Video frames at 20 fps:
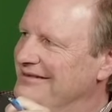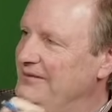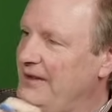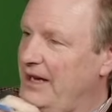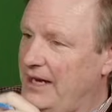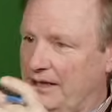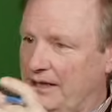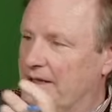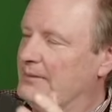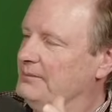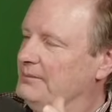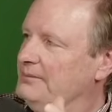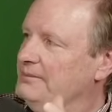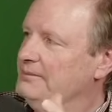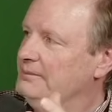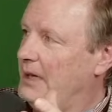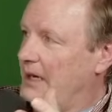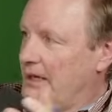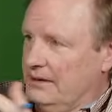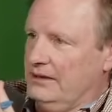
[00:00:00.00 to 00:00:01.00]
Failing.
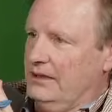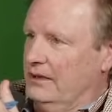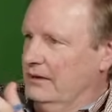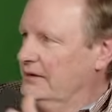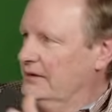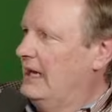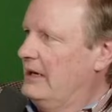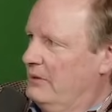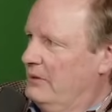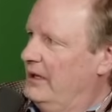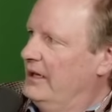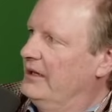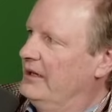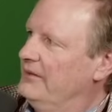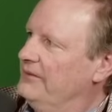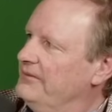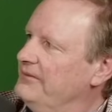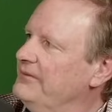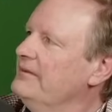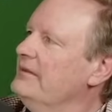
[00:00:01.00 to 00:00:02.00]
By, getting rid
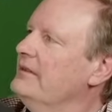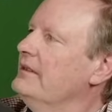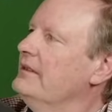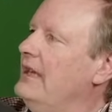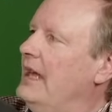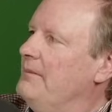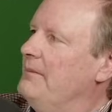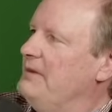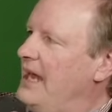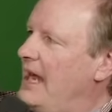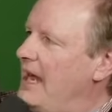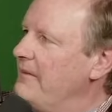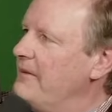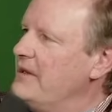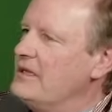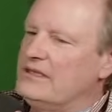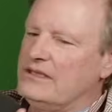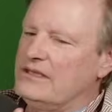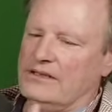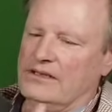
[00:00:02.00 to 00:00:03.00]
of Gabe
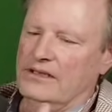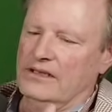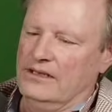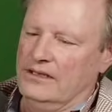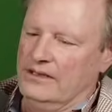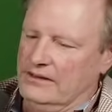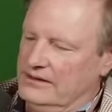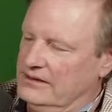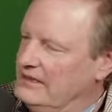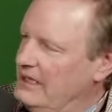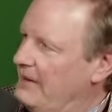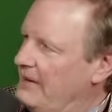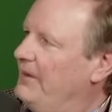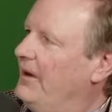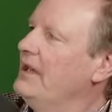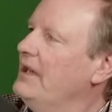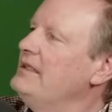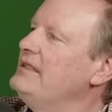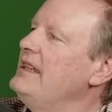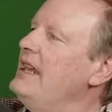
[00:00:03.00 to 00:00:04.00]
Davis,
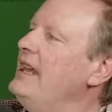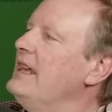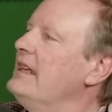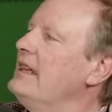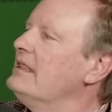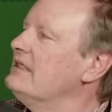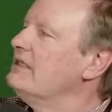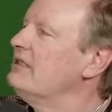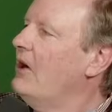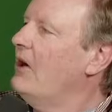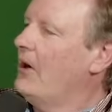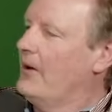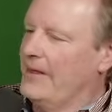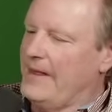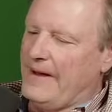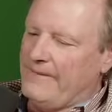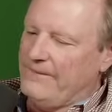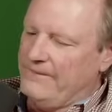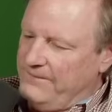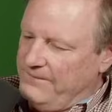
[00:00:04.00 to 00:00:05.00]
Stephon Diggs. Are
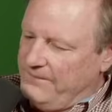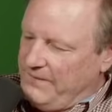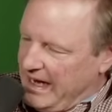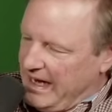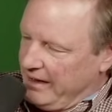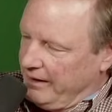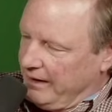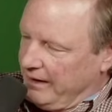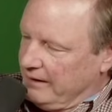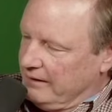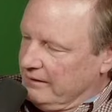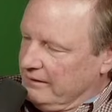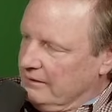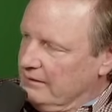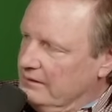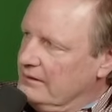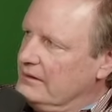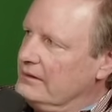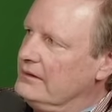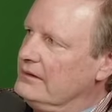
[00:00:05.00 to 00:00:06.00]
they failing
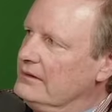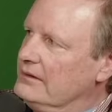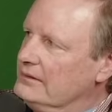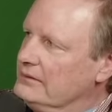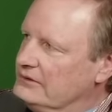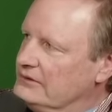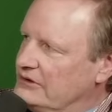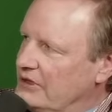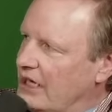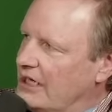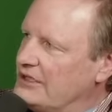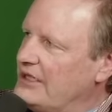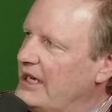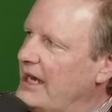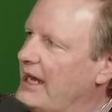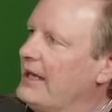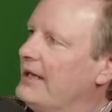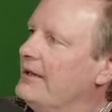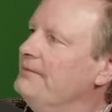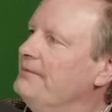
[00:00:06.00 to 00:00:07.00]
Josh Allen?